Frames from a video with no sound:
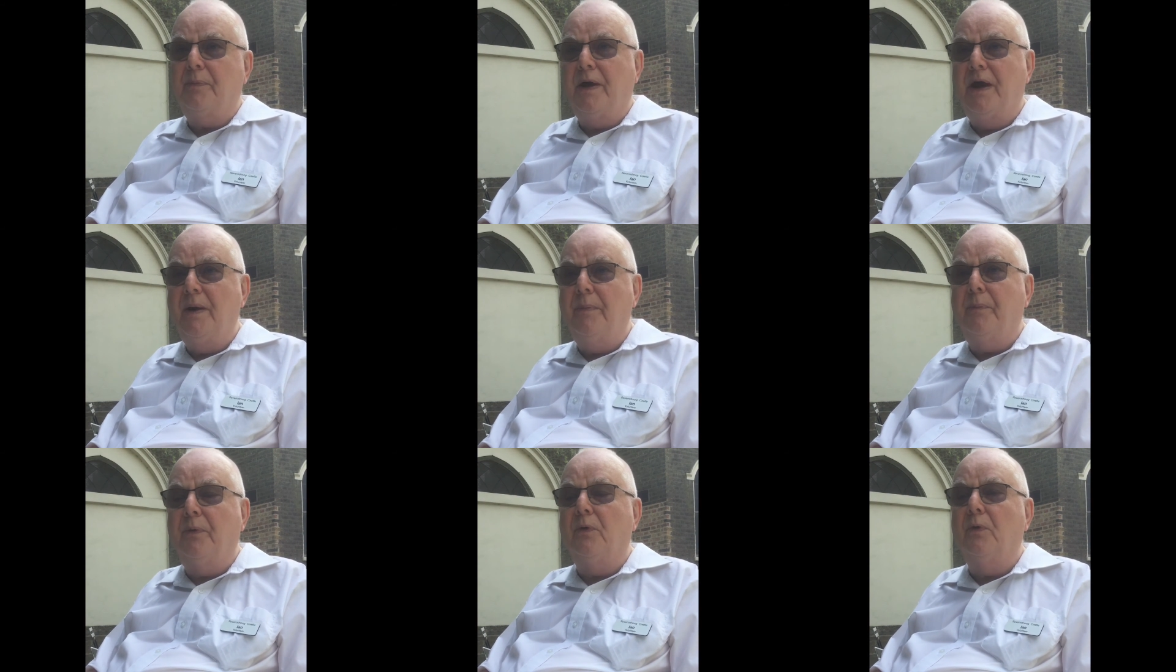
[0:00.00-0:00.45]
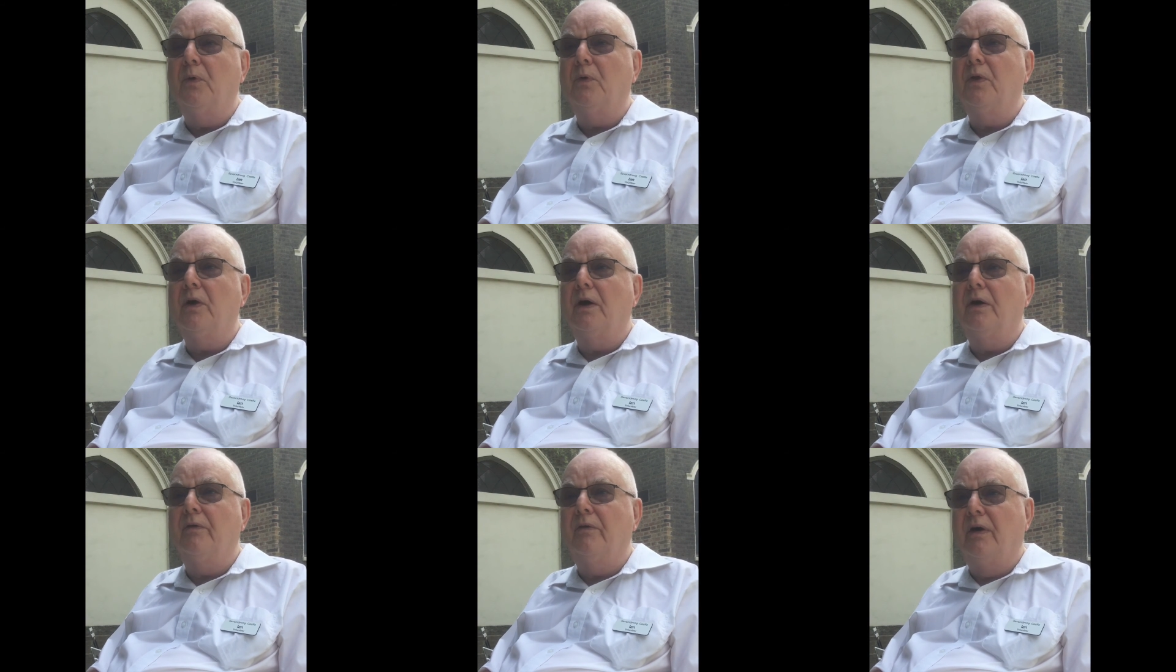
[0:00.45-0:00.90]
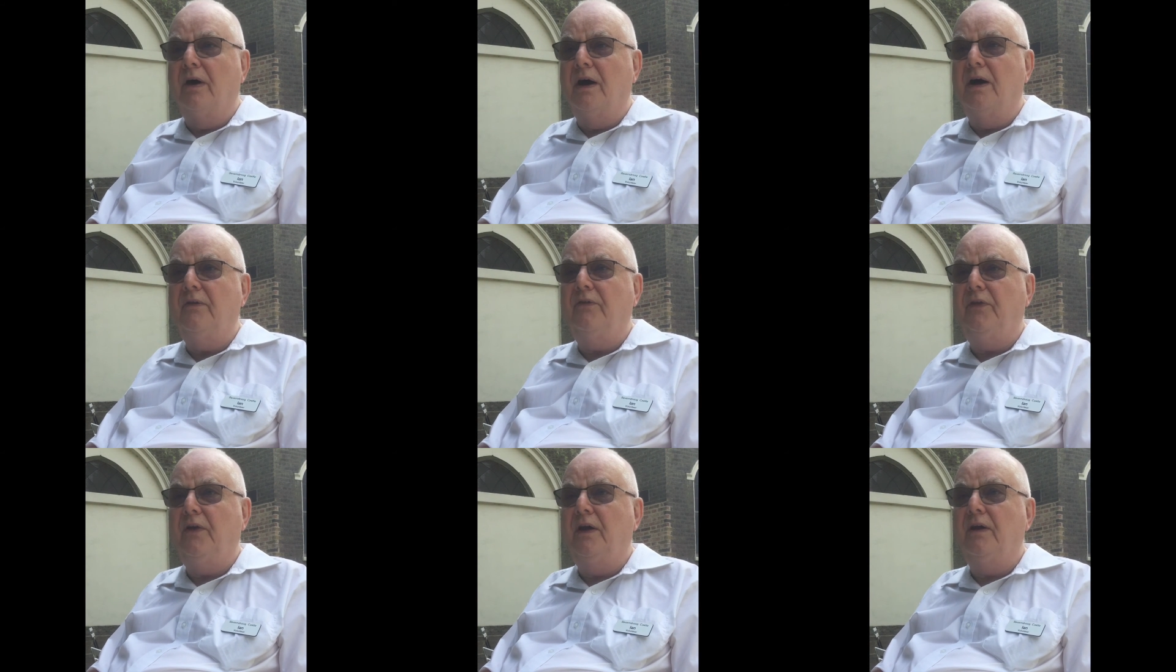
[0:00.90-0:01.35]
people that
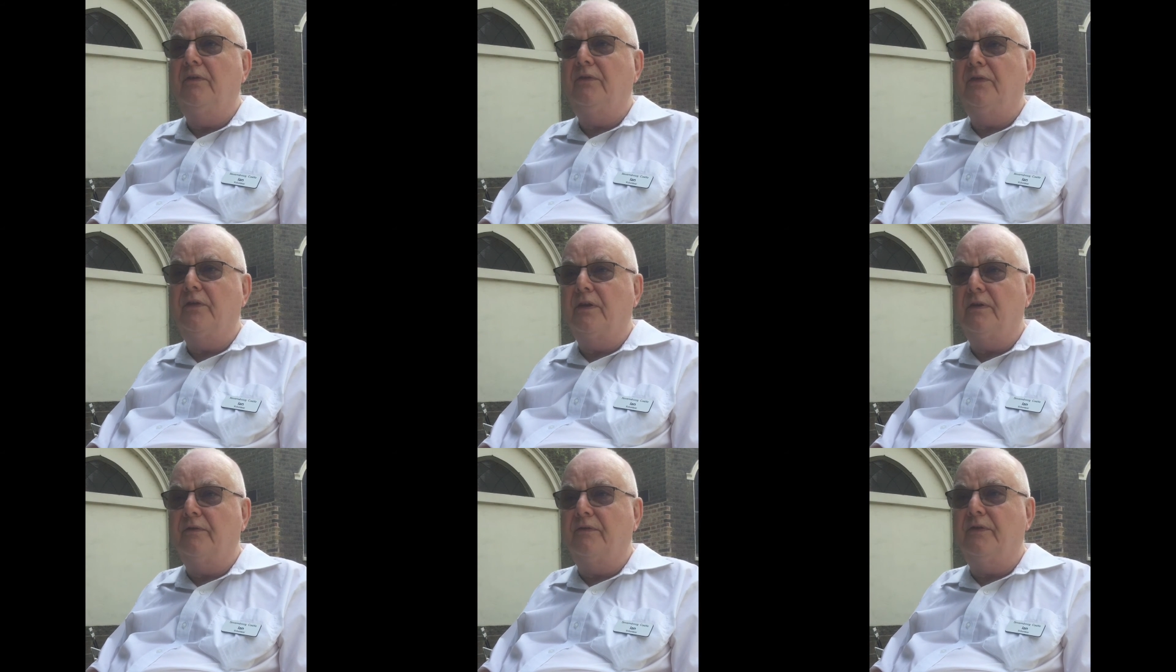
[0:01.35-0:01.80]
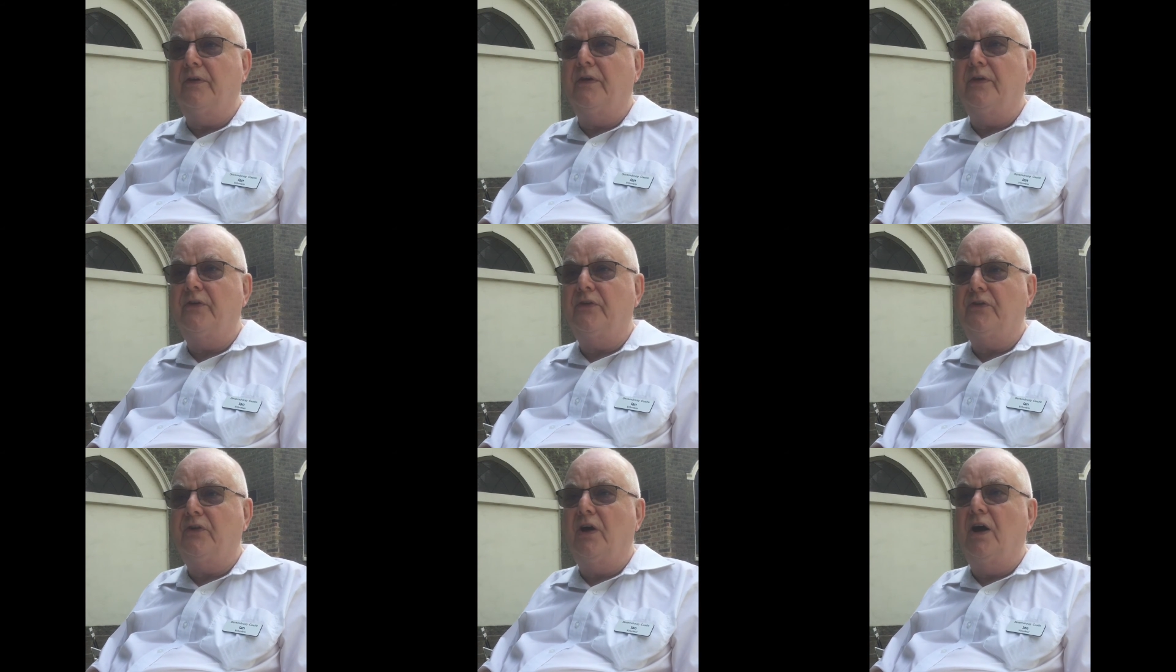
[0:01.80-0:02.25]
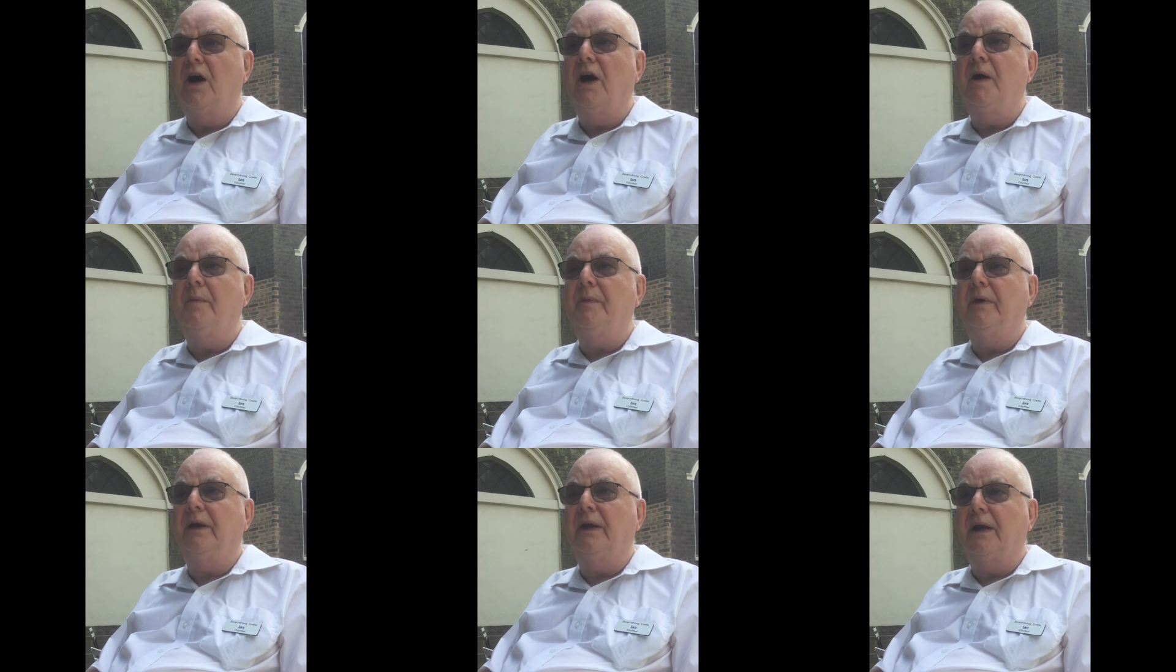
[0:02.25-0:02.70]
arrive here for the first
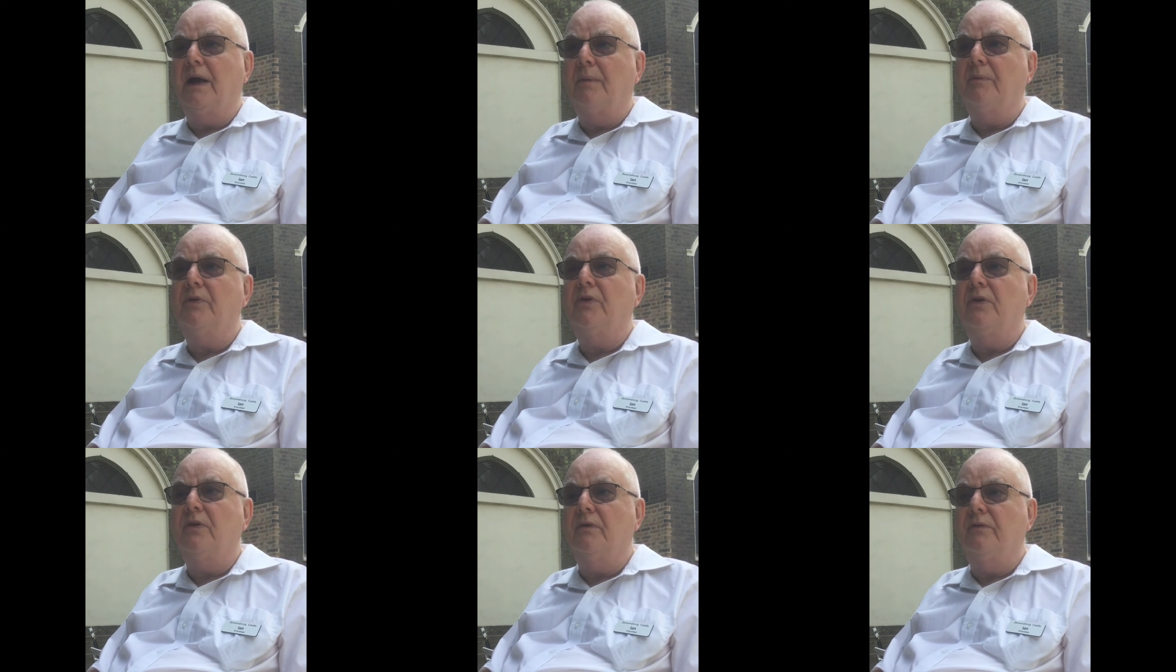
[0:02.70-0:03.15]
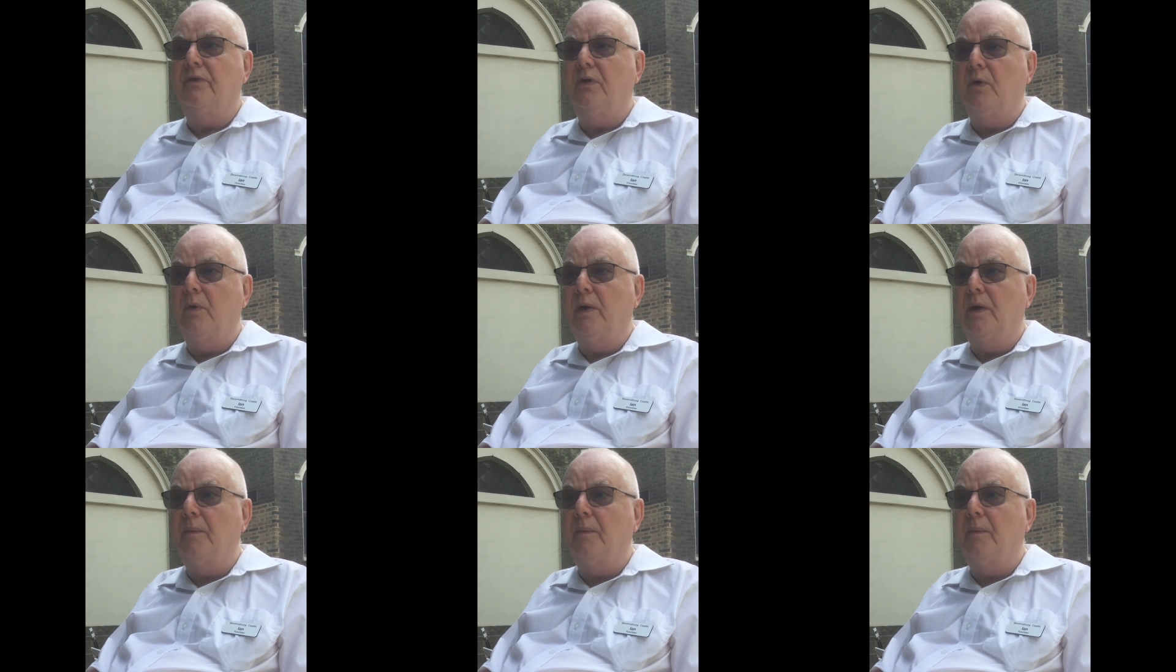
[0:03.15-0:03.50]
time and get up to the viewing